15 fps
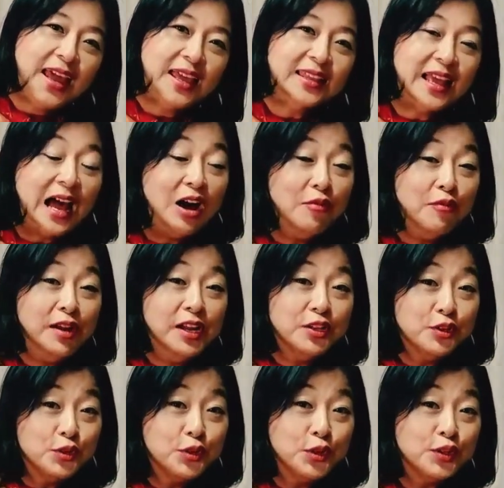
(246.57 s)
And I will
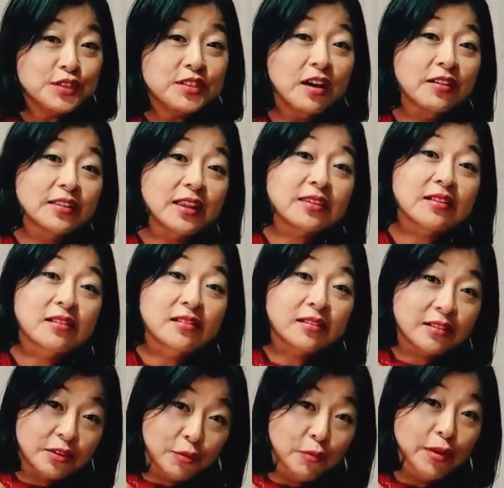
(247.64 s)
introduce
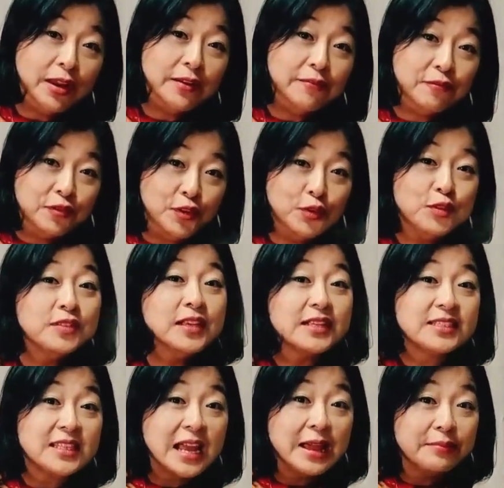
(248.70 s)
another Korean food
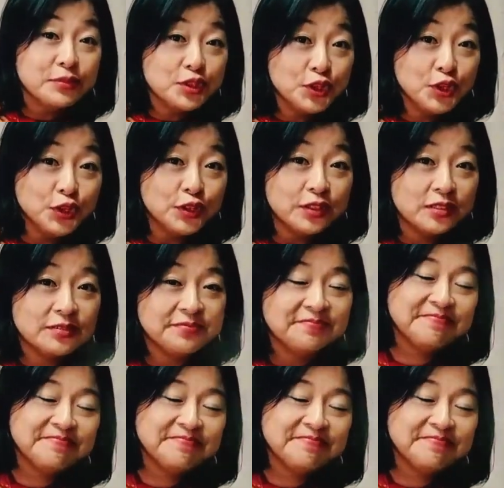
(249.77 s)
next time too.